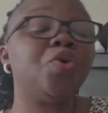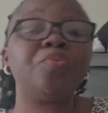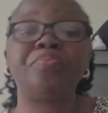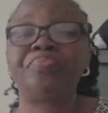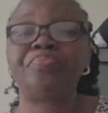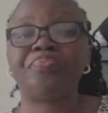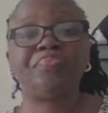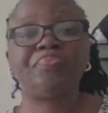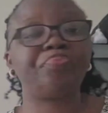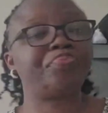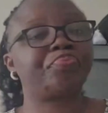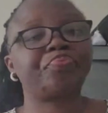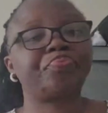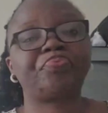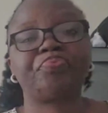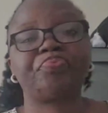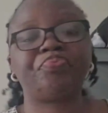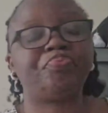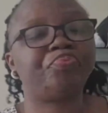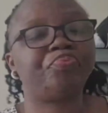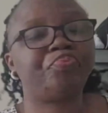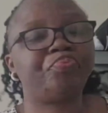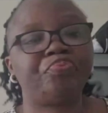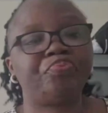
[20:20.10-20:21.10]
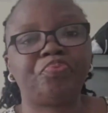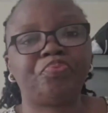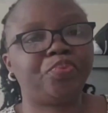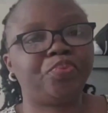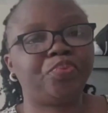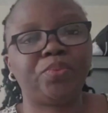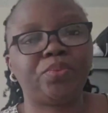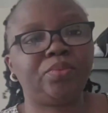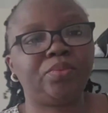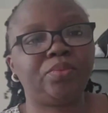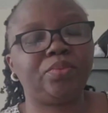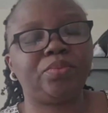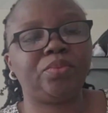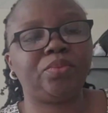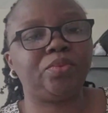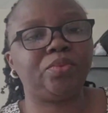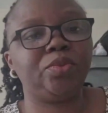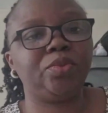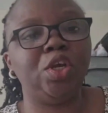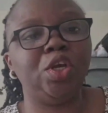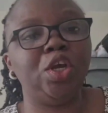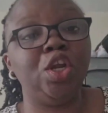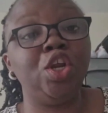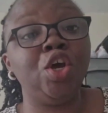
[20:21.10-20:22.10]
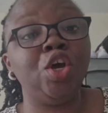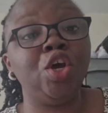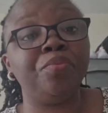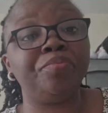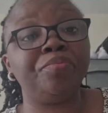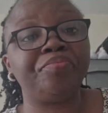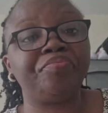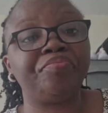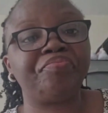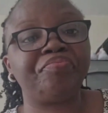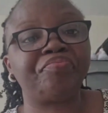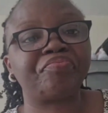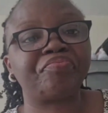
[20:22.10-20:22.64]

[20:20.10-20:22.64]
foreign languages, person test of English?